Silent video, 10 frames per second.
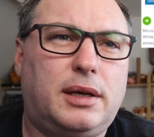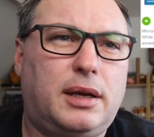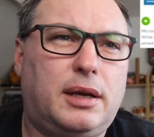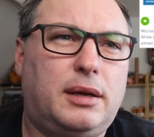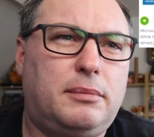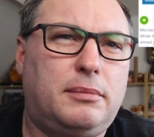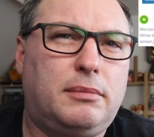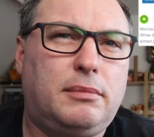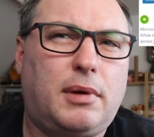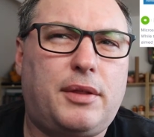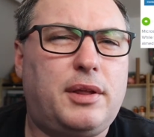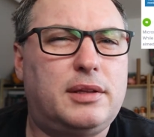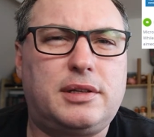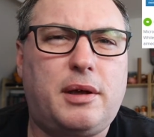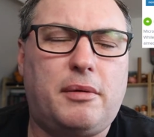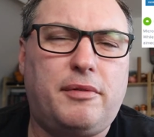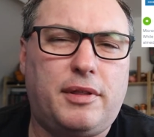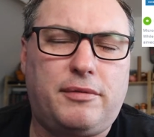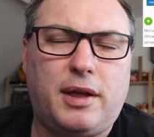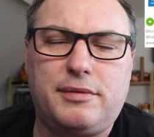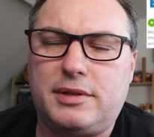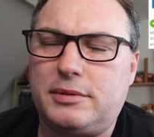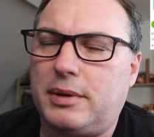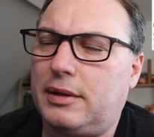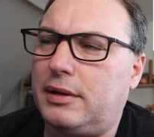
I think there's a couple of other flavours as well